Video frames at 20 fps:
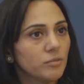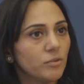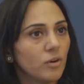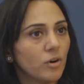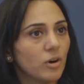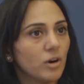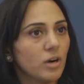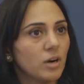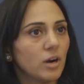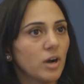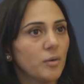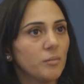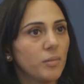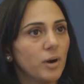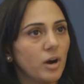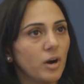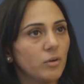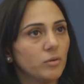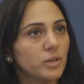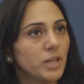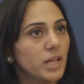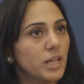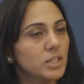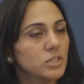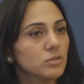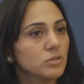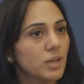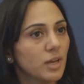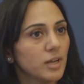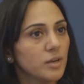for about eight
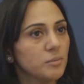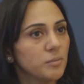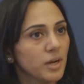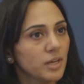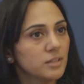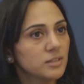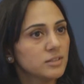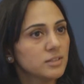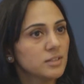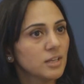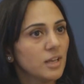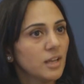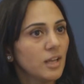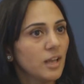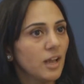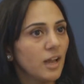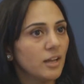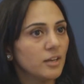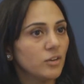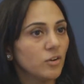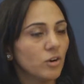to nine months and